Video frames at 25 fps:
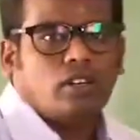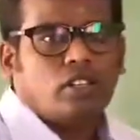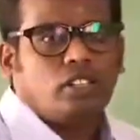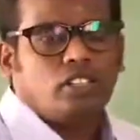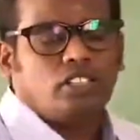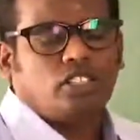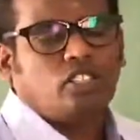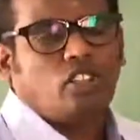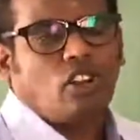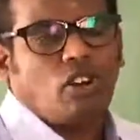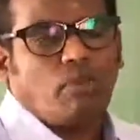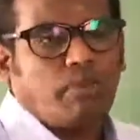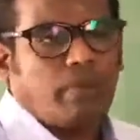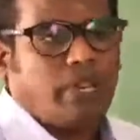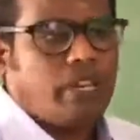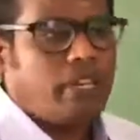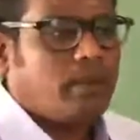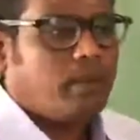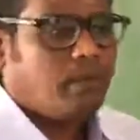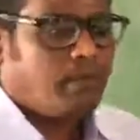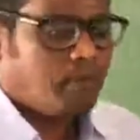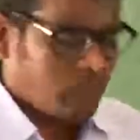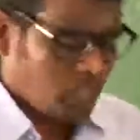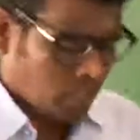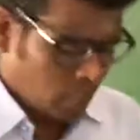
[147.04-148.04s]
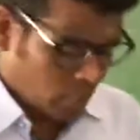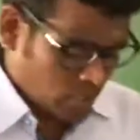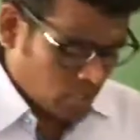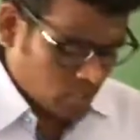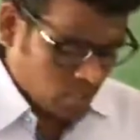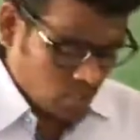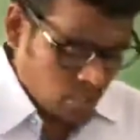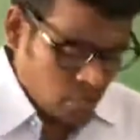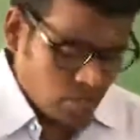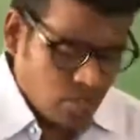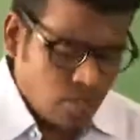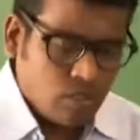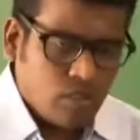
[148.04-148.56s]
topic,
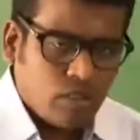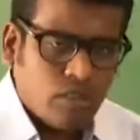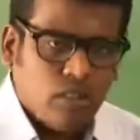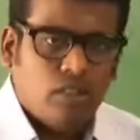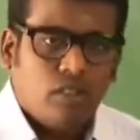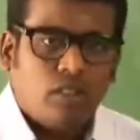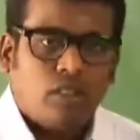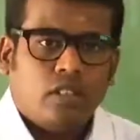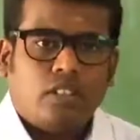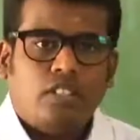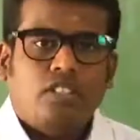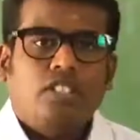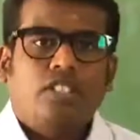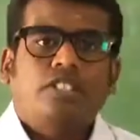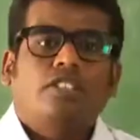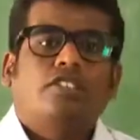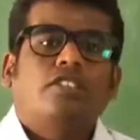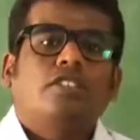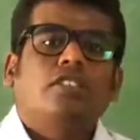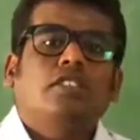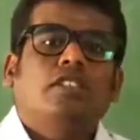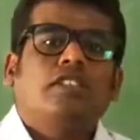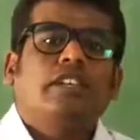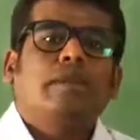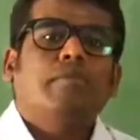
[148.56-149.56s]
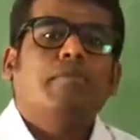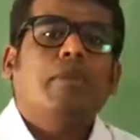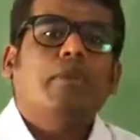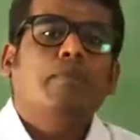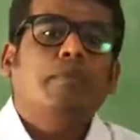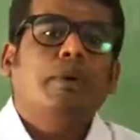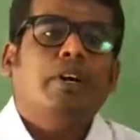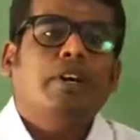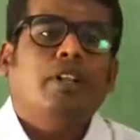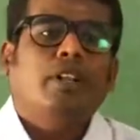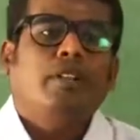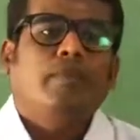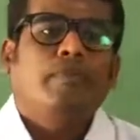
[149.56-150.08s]
just to
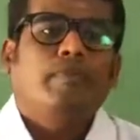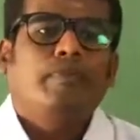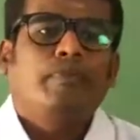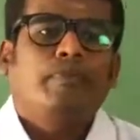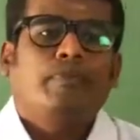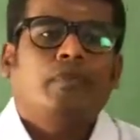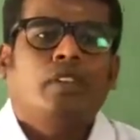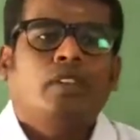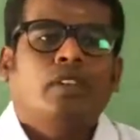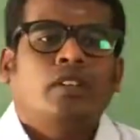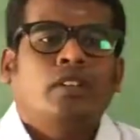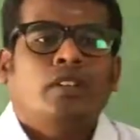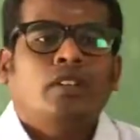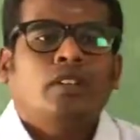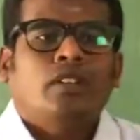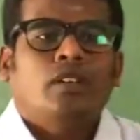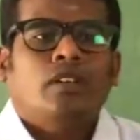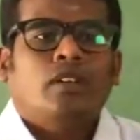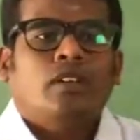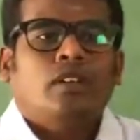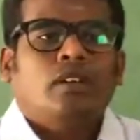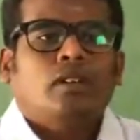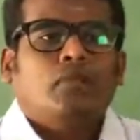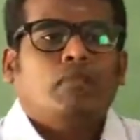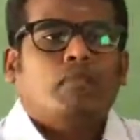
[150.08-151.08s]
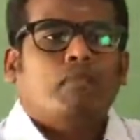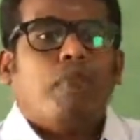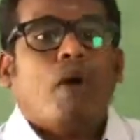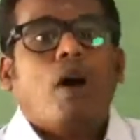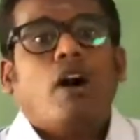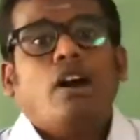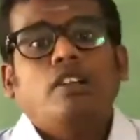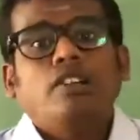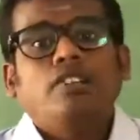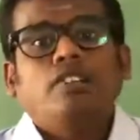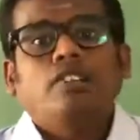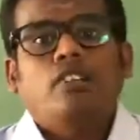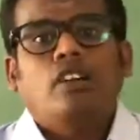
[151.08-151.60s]
remember
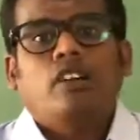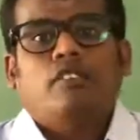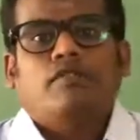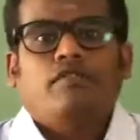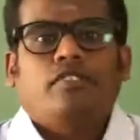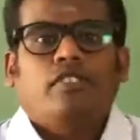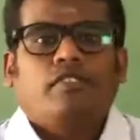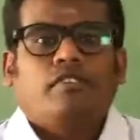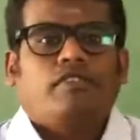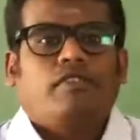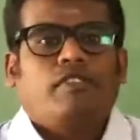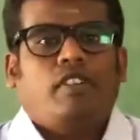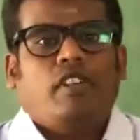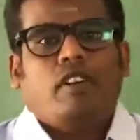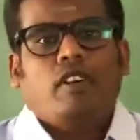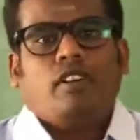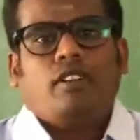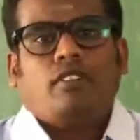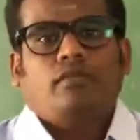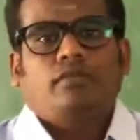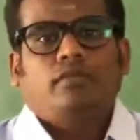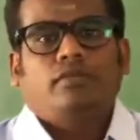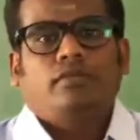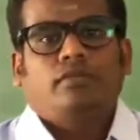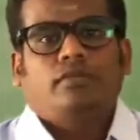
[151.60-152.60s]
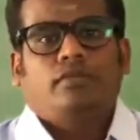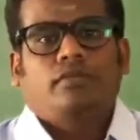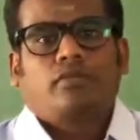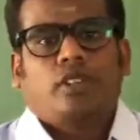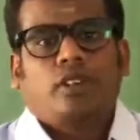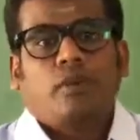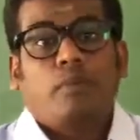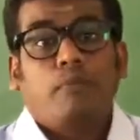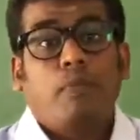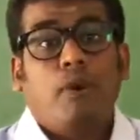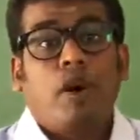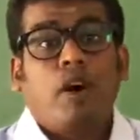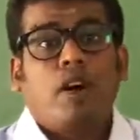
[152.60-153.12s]
parts of a flower.
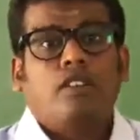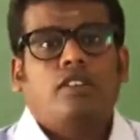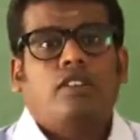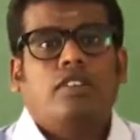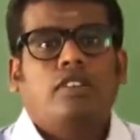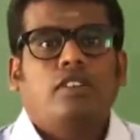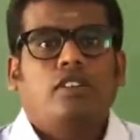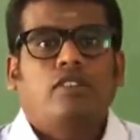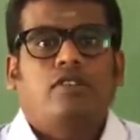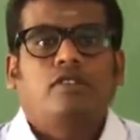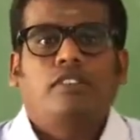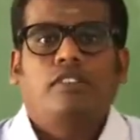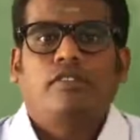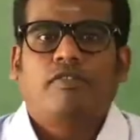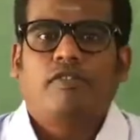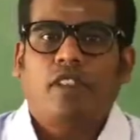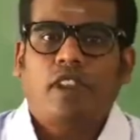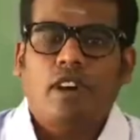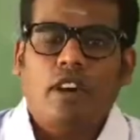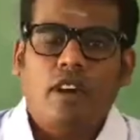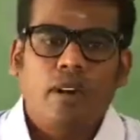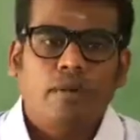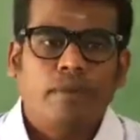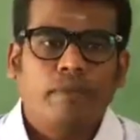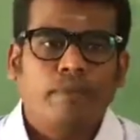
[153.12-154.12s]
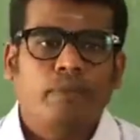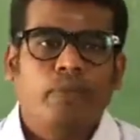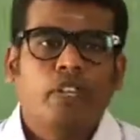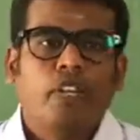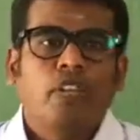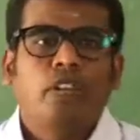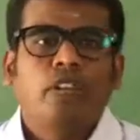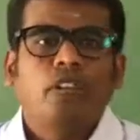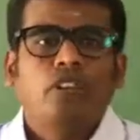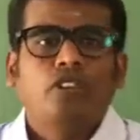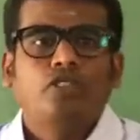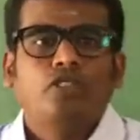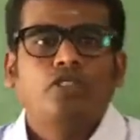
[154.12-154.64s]
Parts of a flower
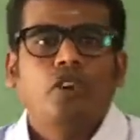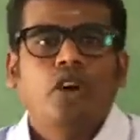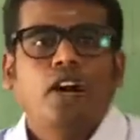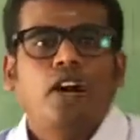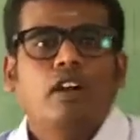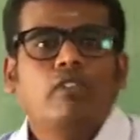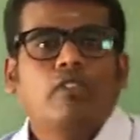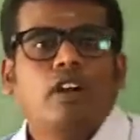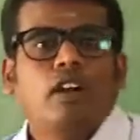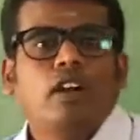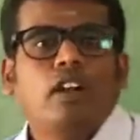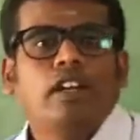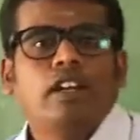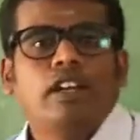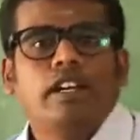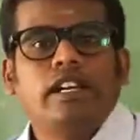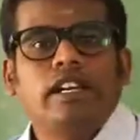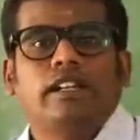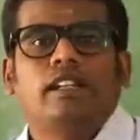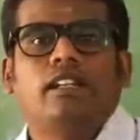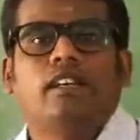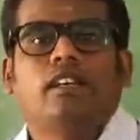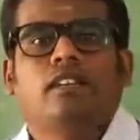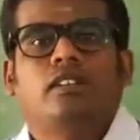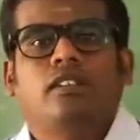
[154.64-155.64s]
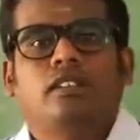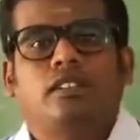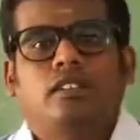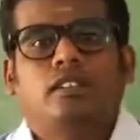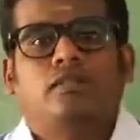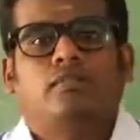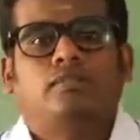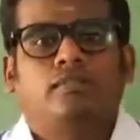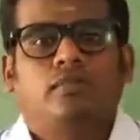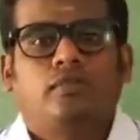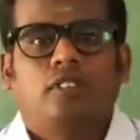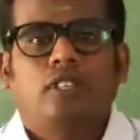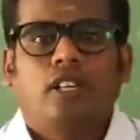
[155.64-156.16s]
you have already
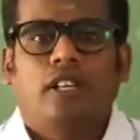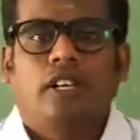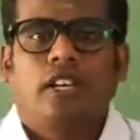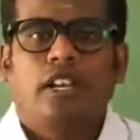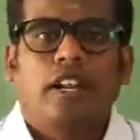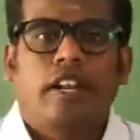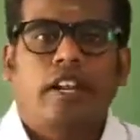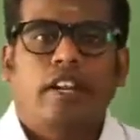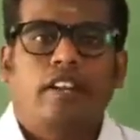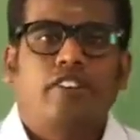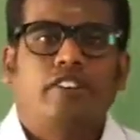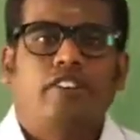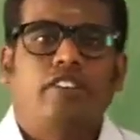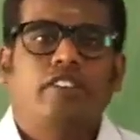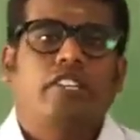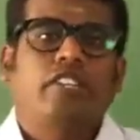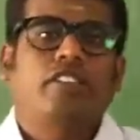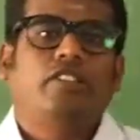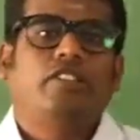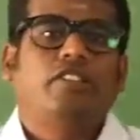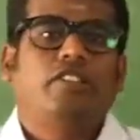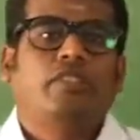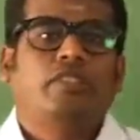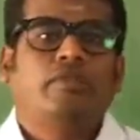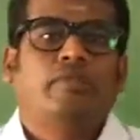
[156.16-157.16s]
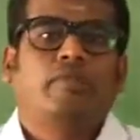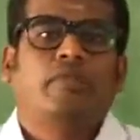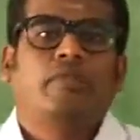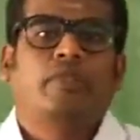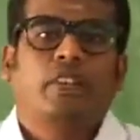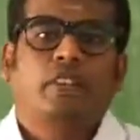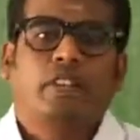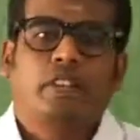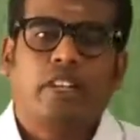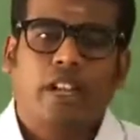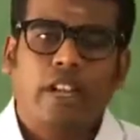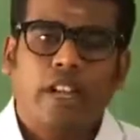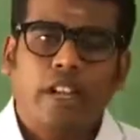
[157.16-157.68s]
learned the grade 6,
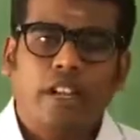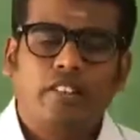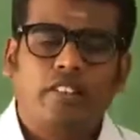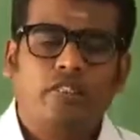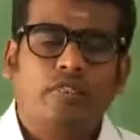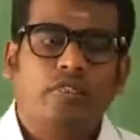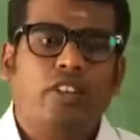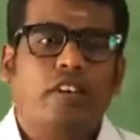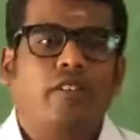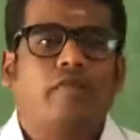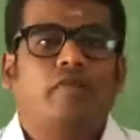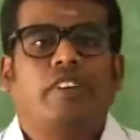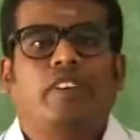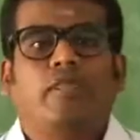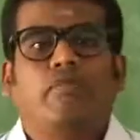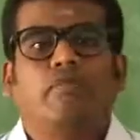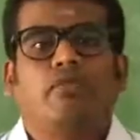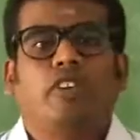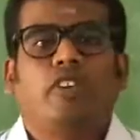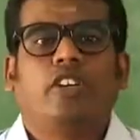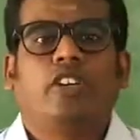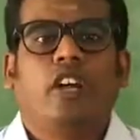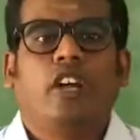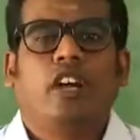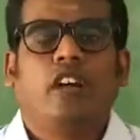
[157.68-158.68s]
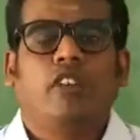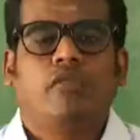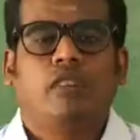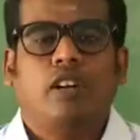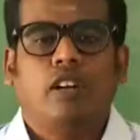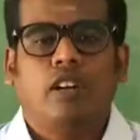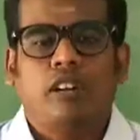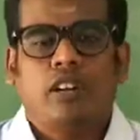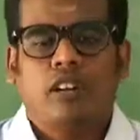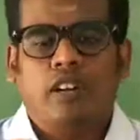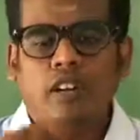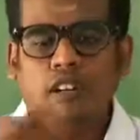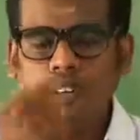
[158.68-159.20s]
grade 7 you have
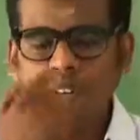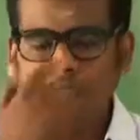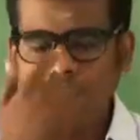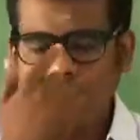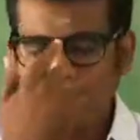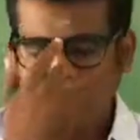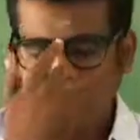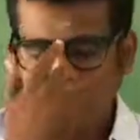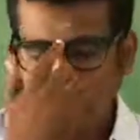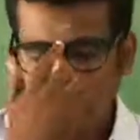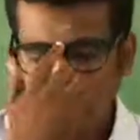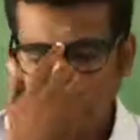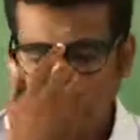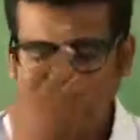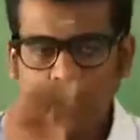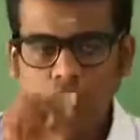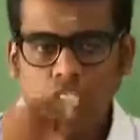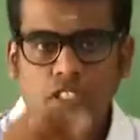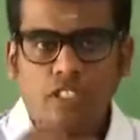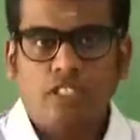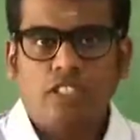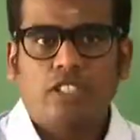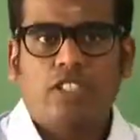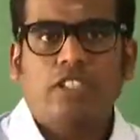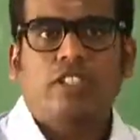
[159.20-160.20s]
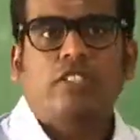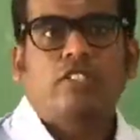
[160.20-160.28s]
already learned. Just you